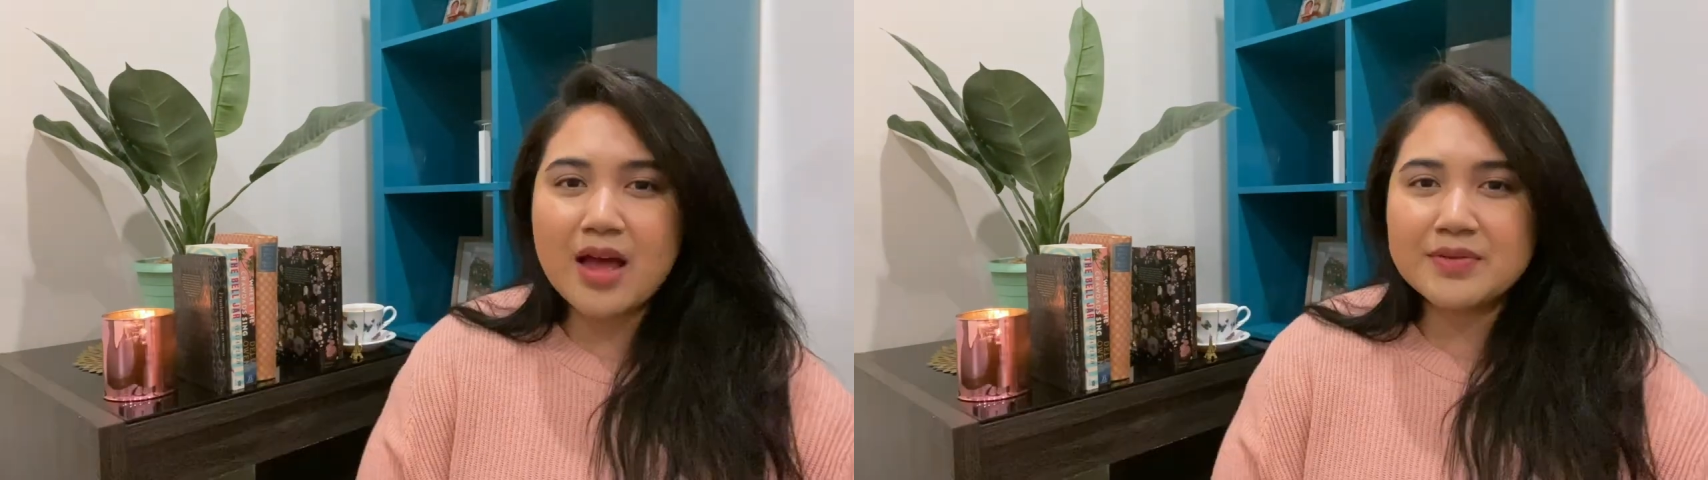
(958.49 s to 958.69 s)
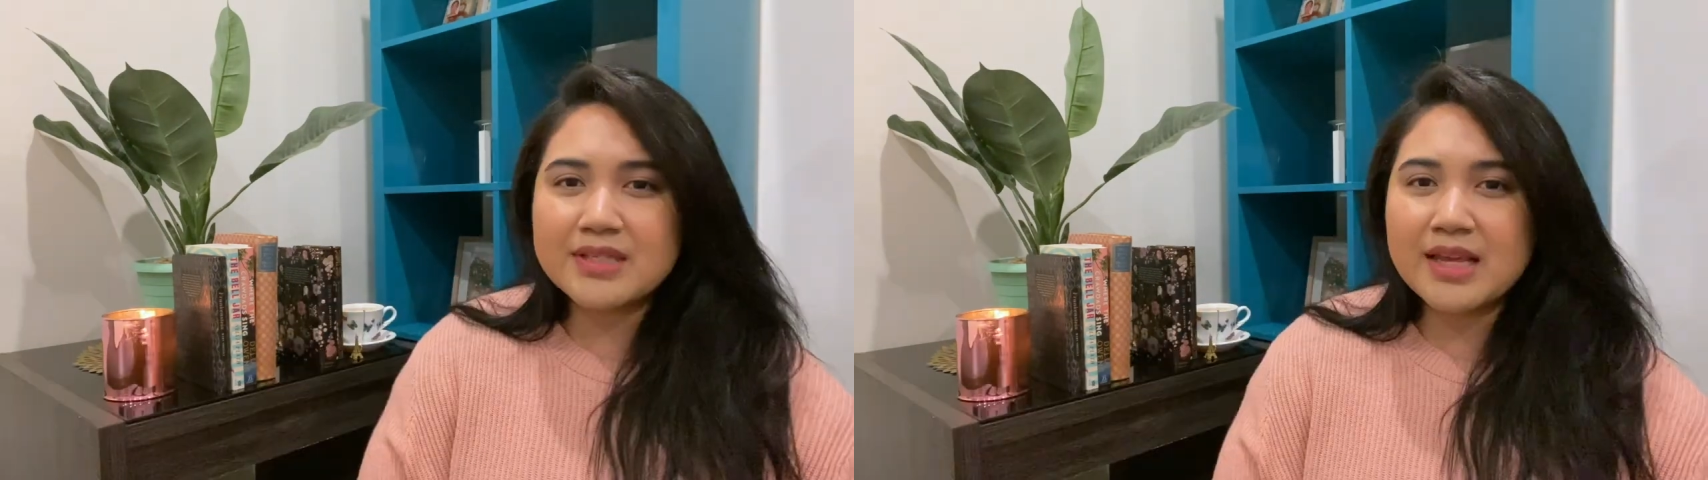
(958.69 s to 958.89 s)

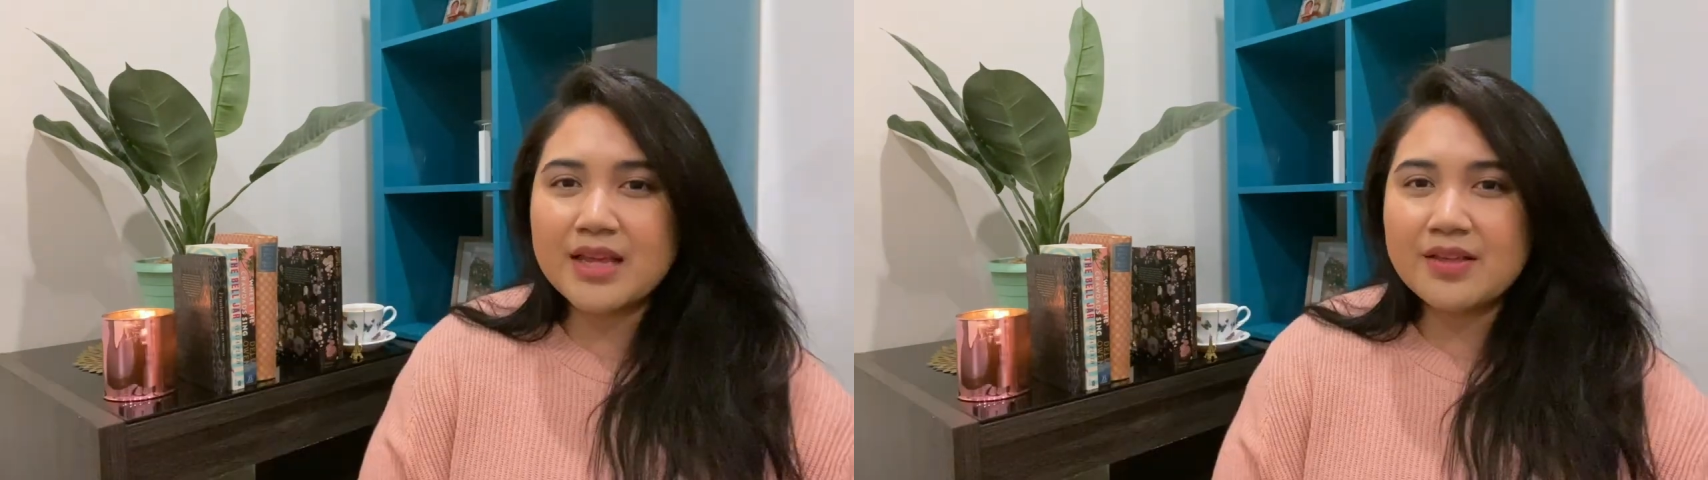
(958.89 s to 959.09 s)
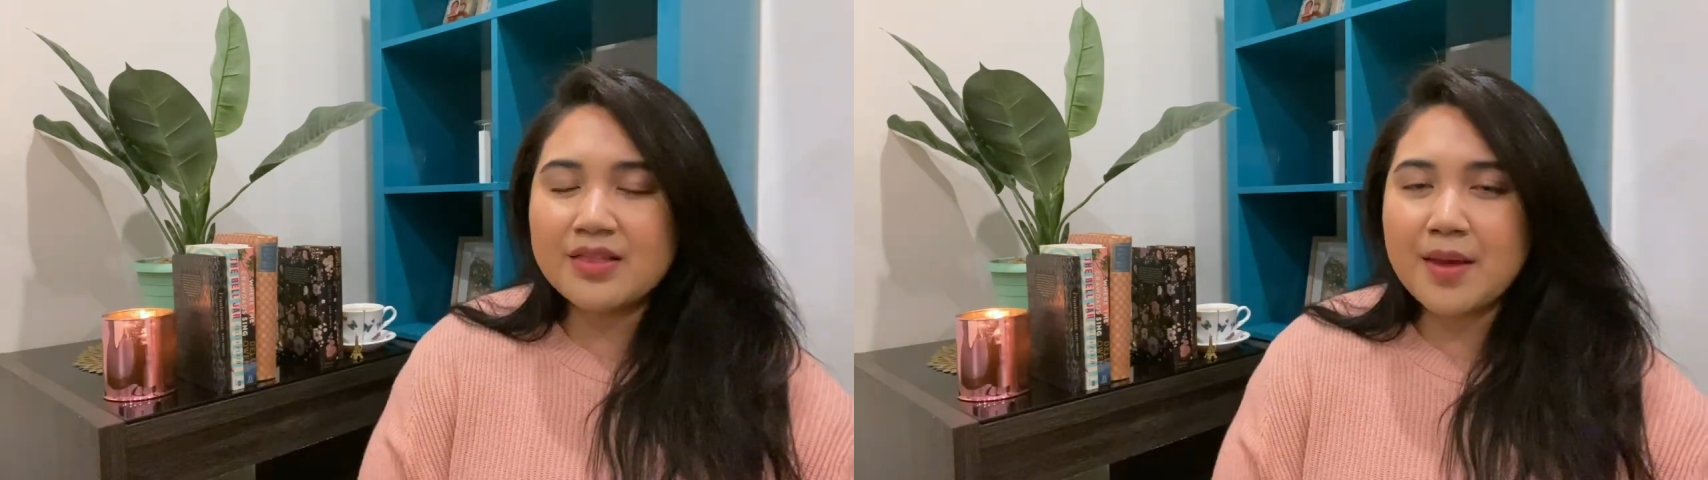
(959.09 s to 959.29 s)
I was
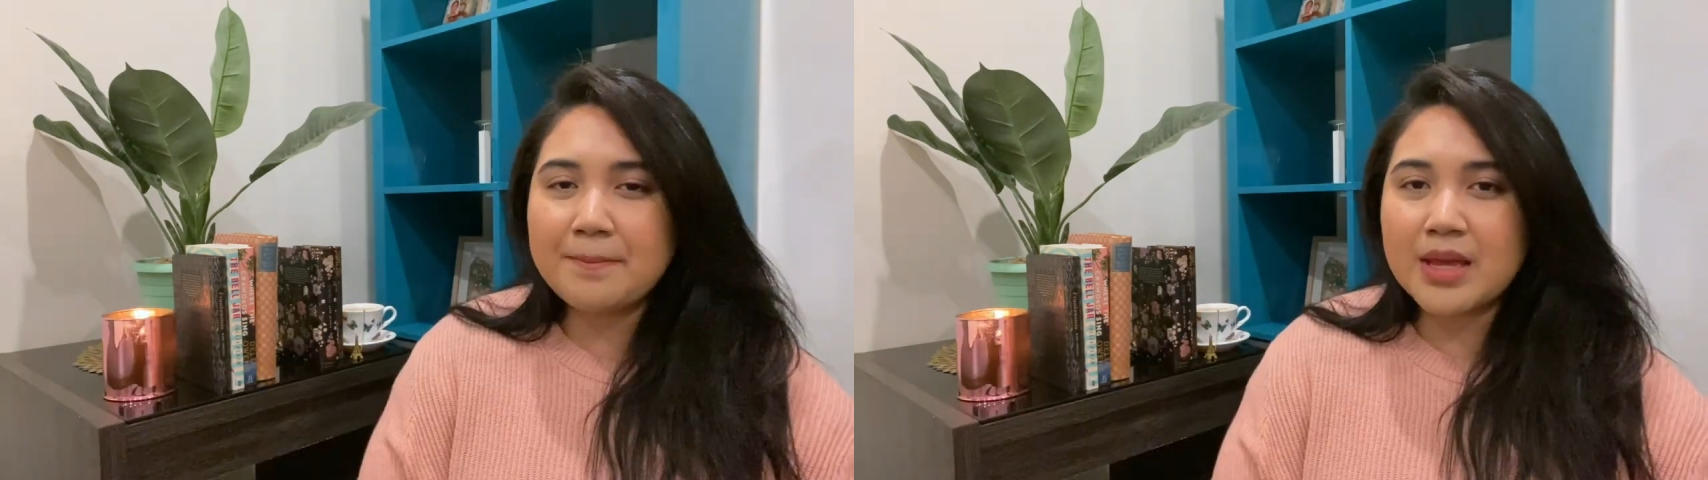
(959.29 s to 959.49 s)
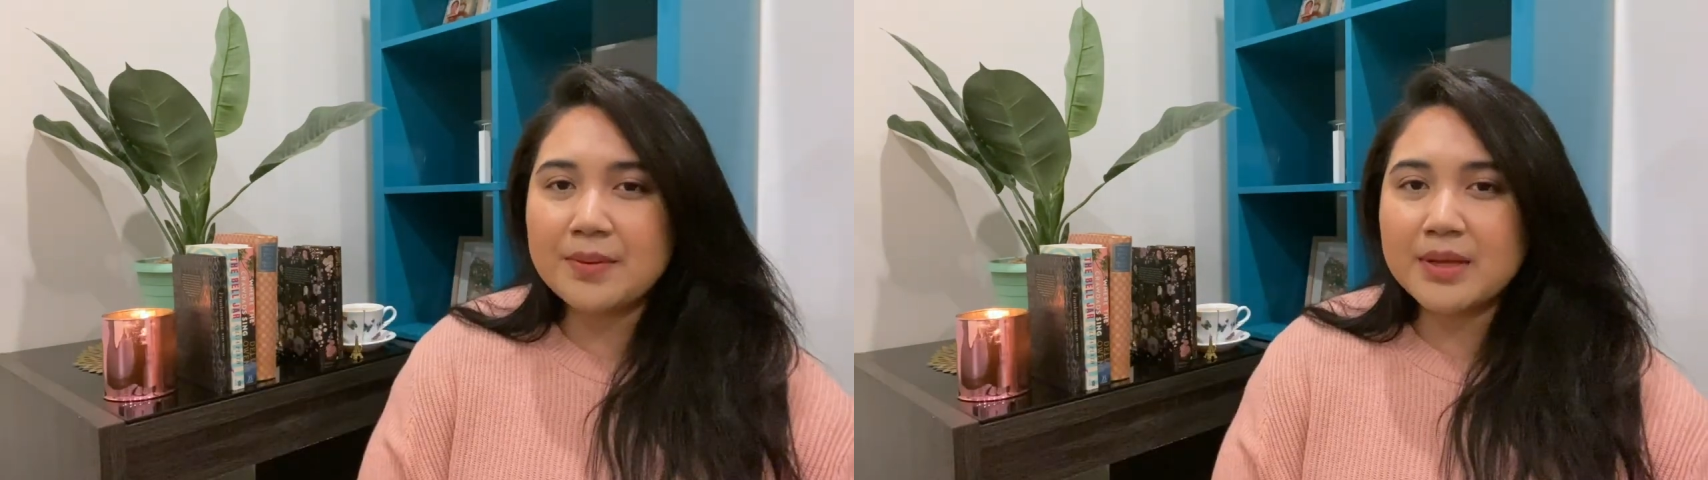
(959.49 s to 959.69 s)
thinking that
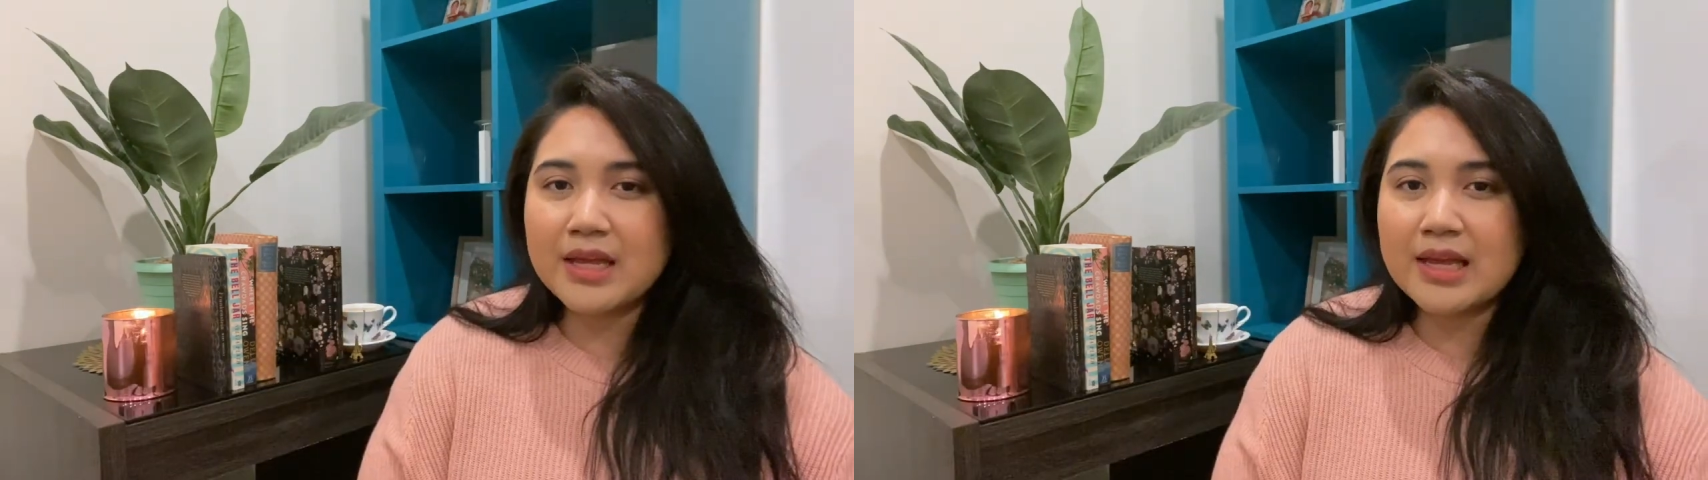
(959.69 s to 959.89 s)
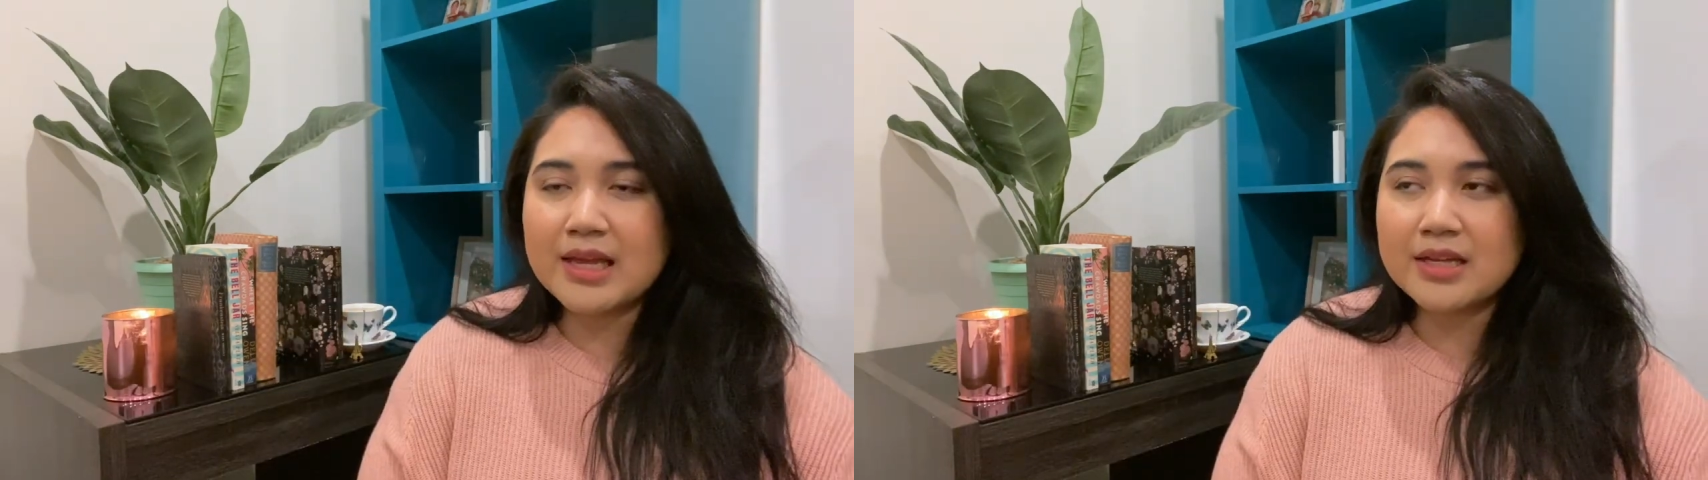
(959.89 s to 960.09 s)

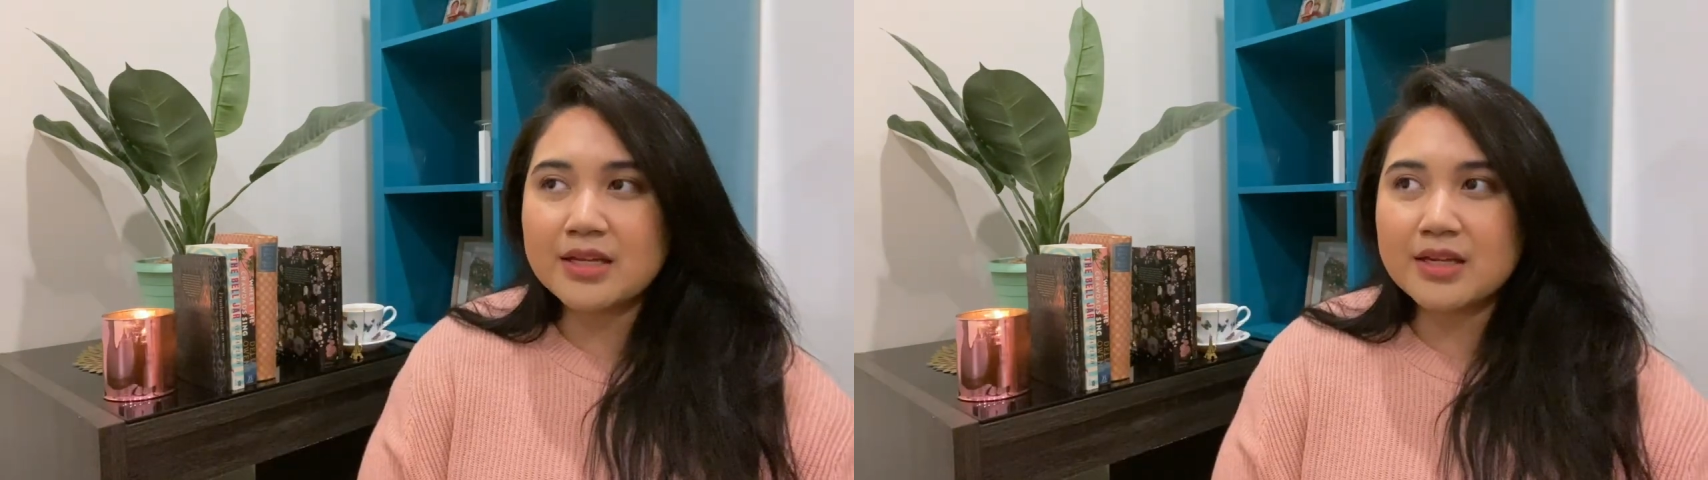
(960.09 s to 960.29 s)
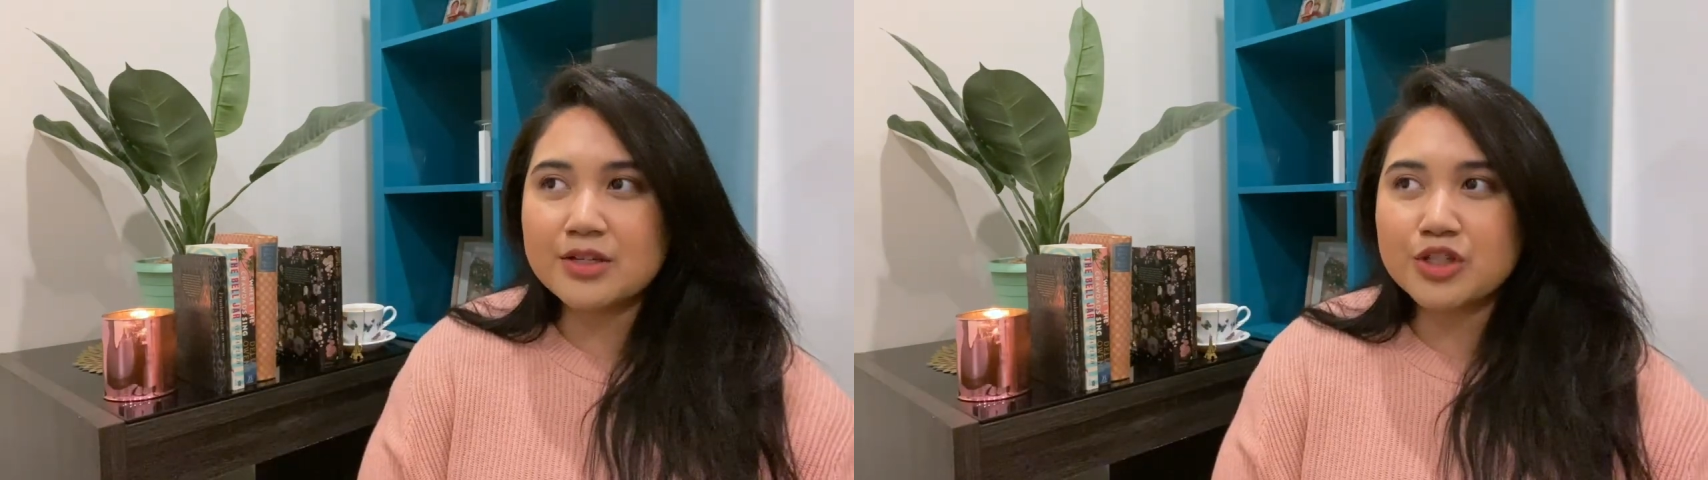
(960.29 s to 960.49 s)
maybe
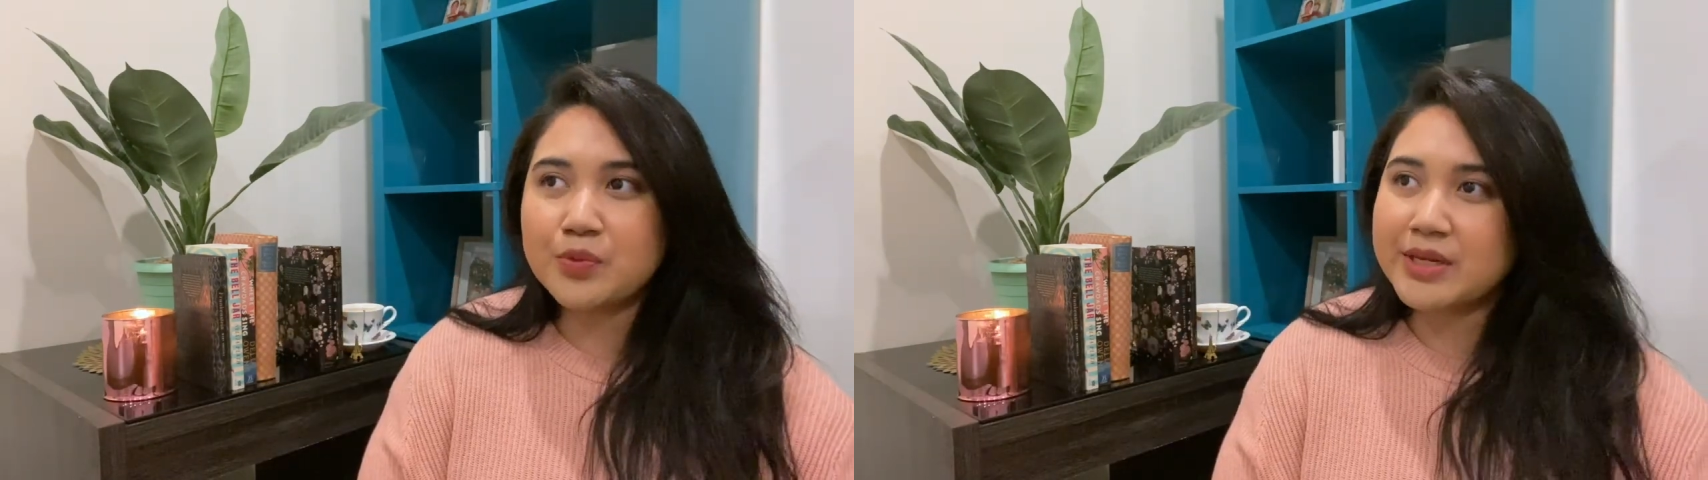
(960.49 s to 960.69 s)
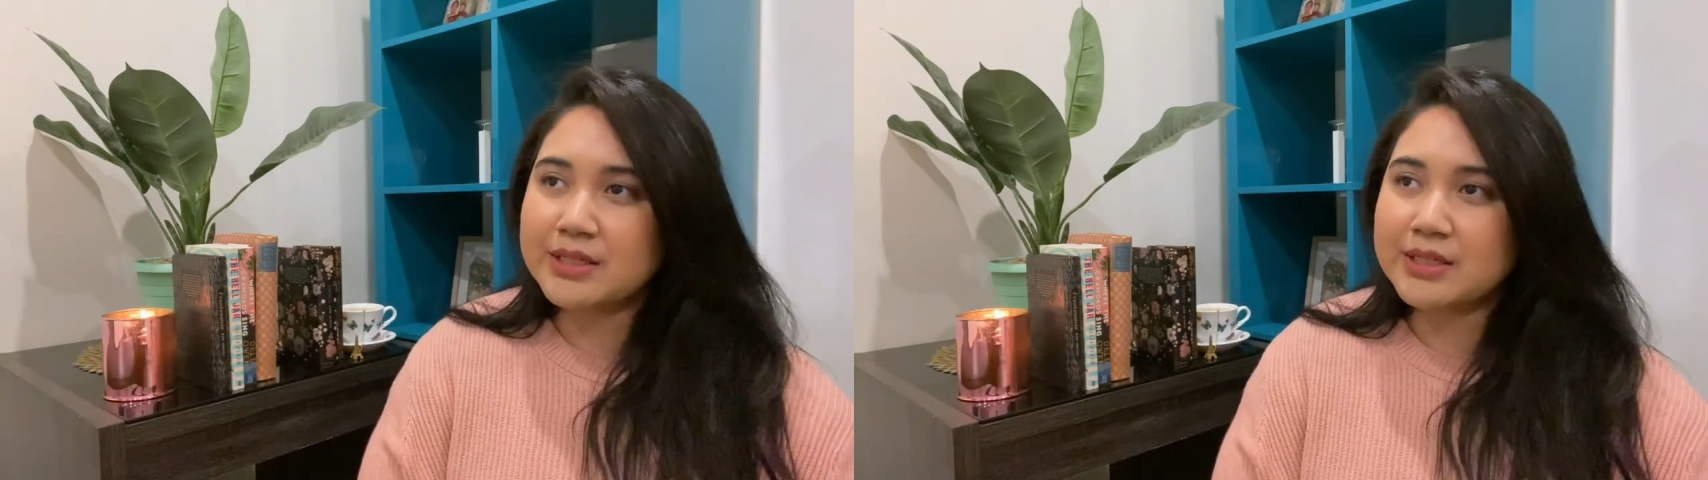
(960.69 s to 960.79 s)
in 2 weeks'